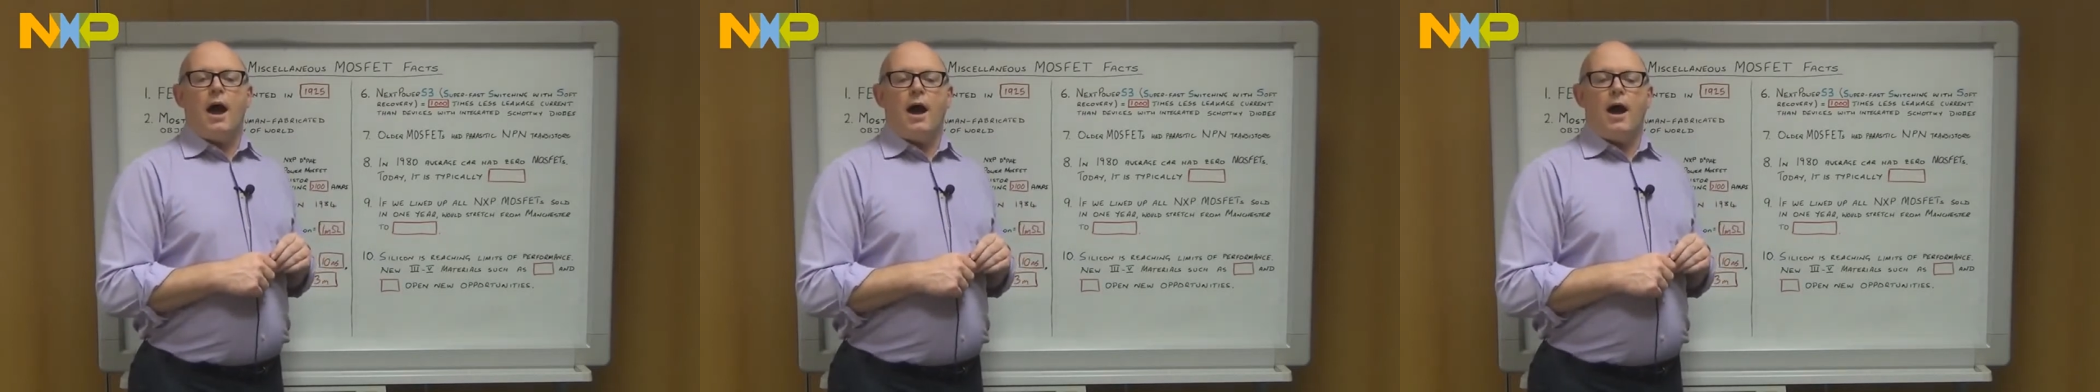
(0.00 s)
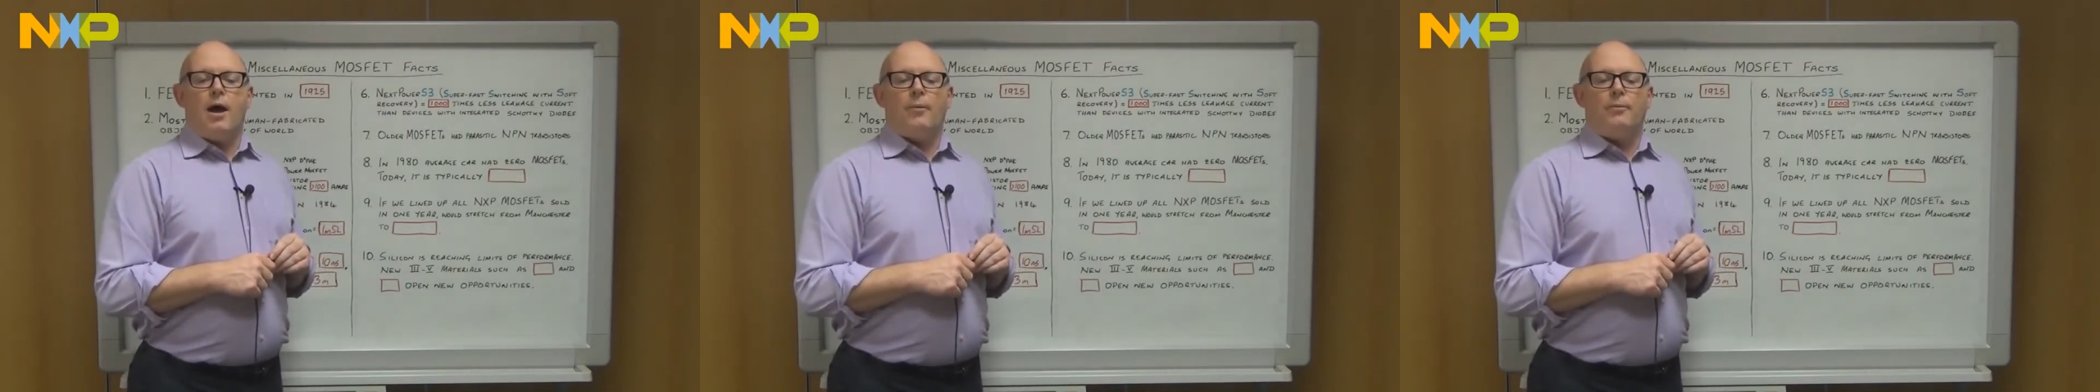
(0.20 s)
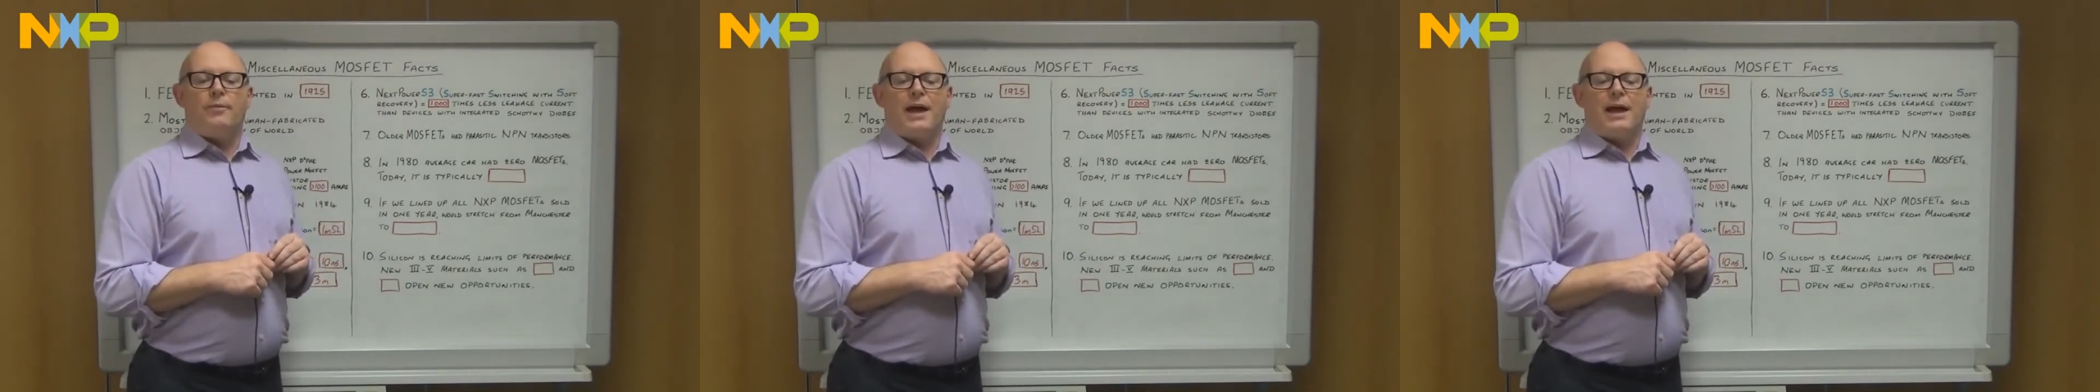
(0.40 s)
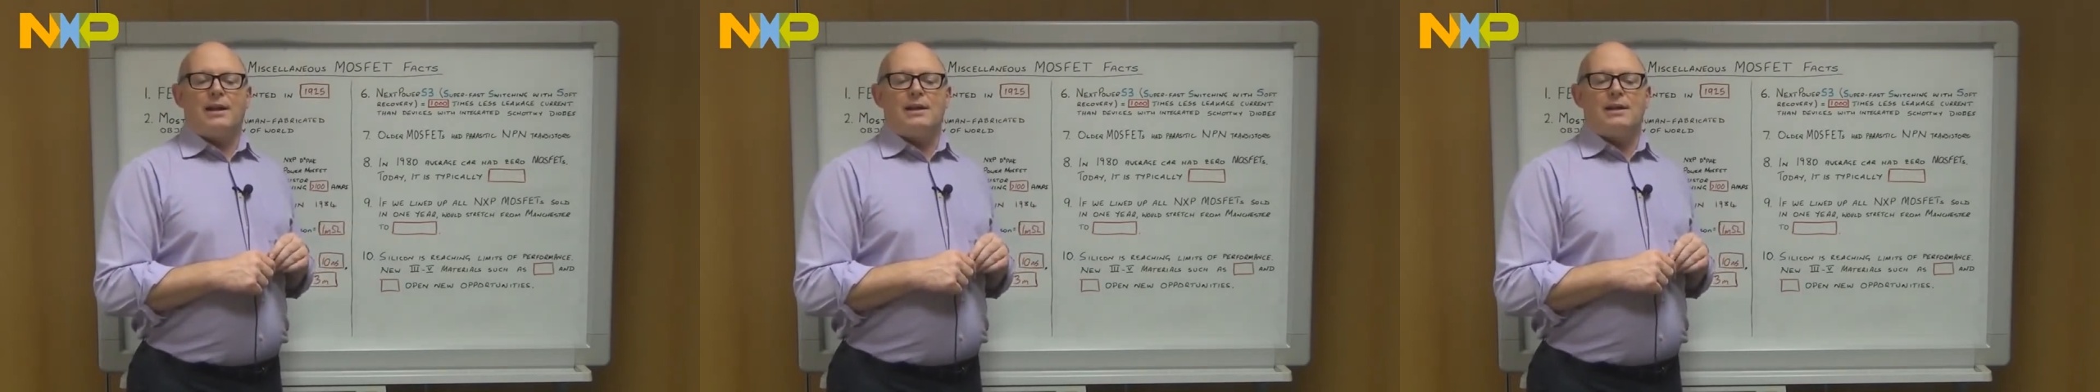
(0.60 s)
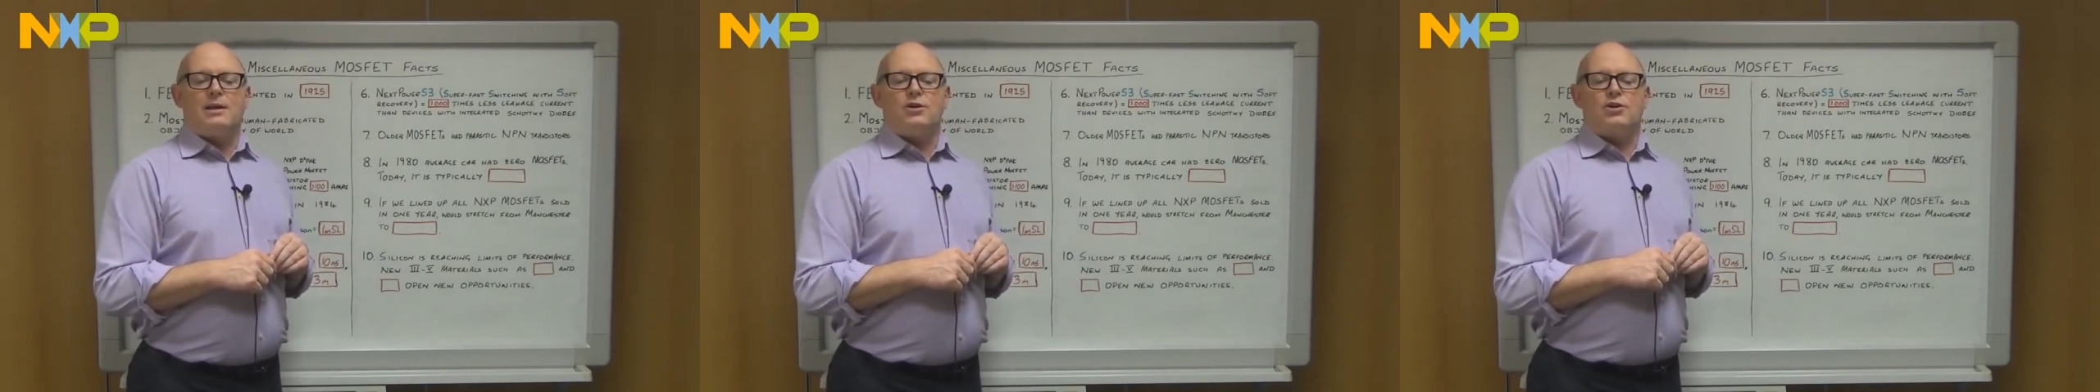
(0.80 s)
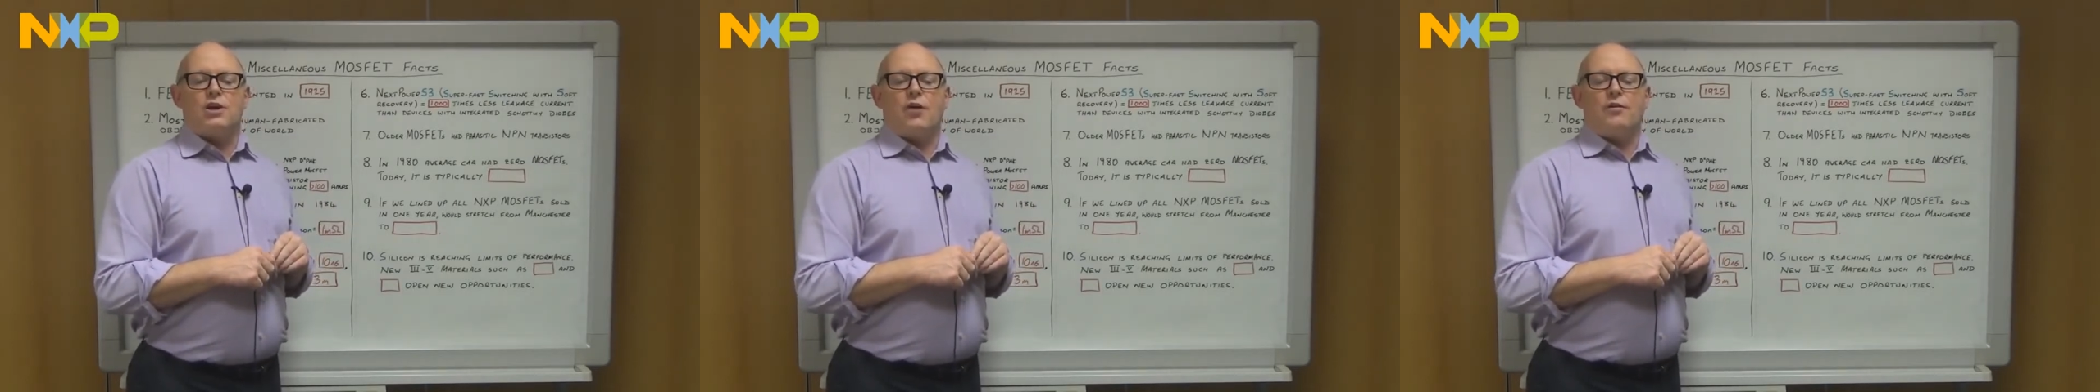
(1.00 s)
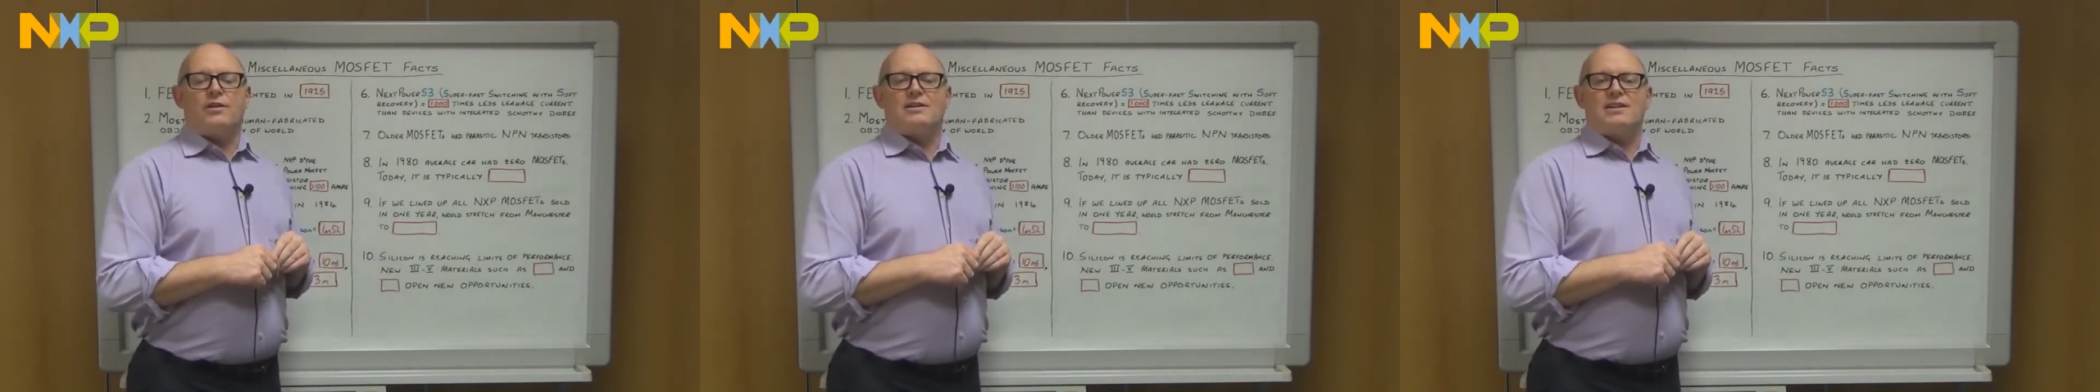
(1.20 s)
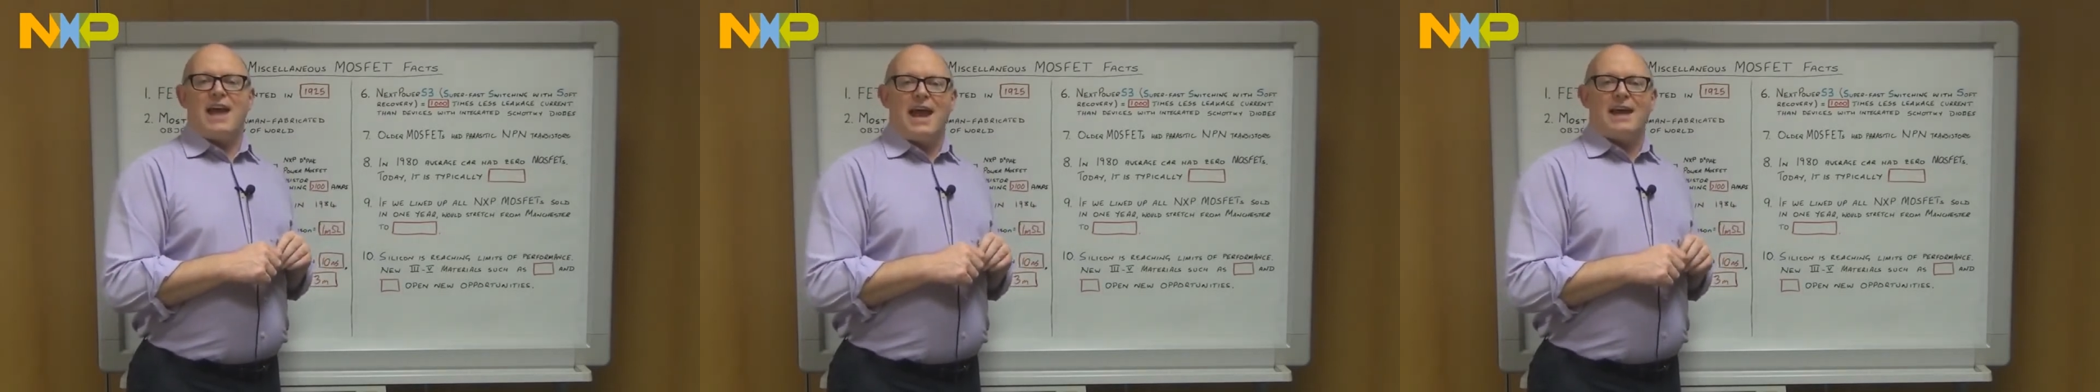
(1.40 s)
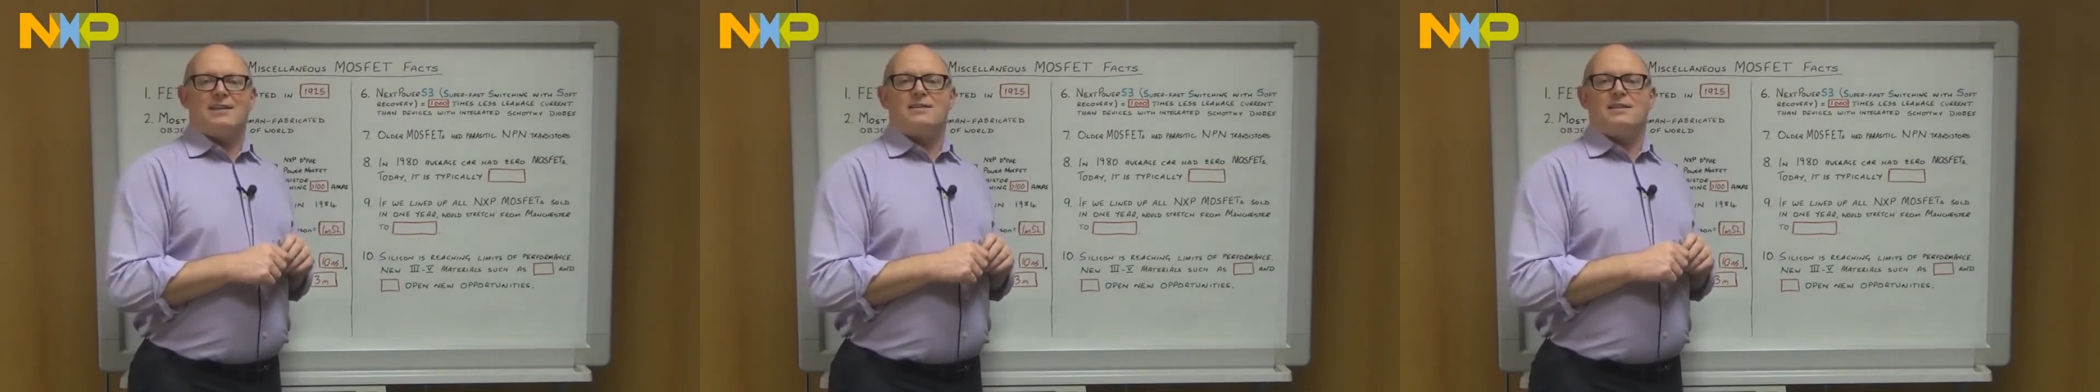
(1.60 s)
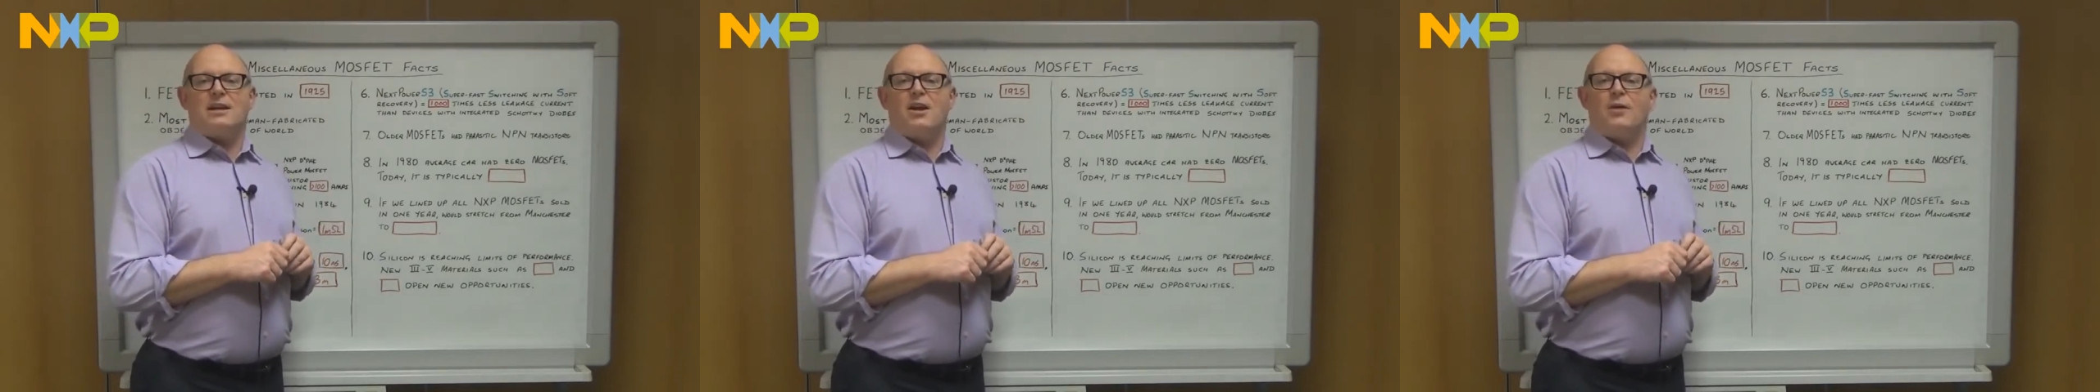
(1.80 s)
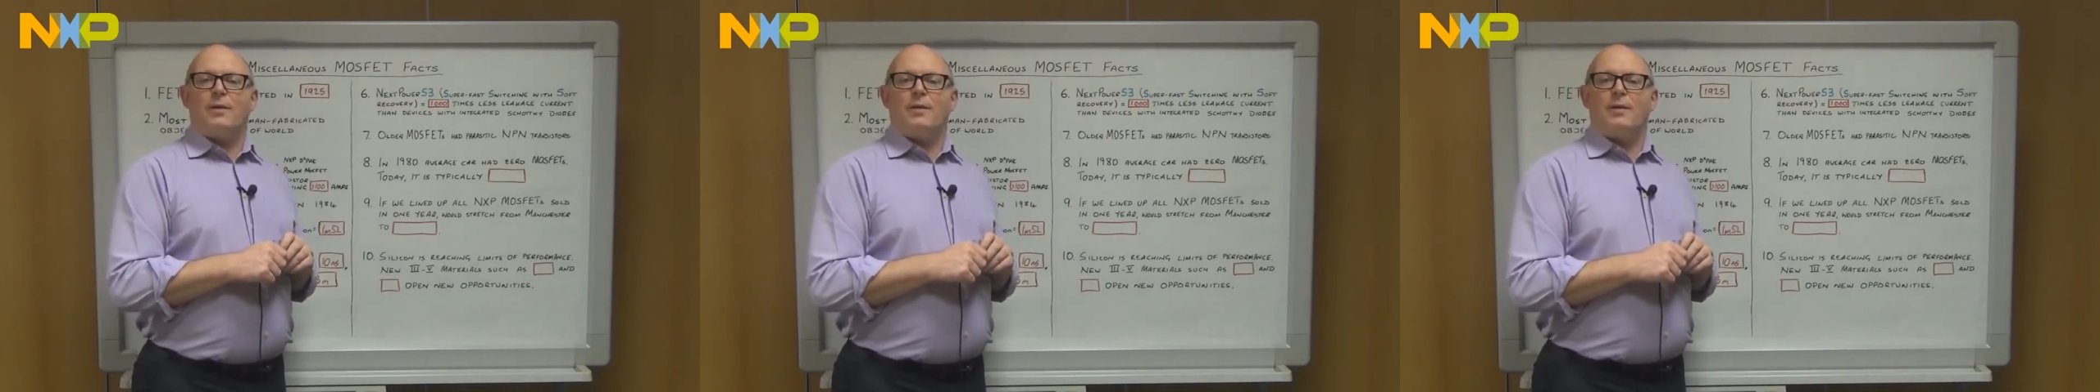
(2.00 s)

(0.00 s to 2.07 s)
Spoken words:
that leakage current test in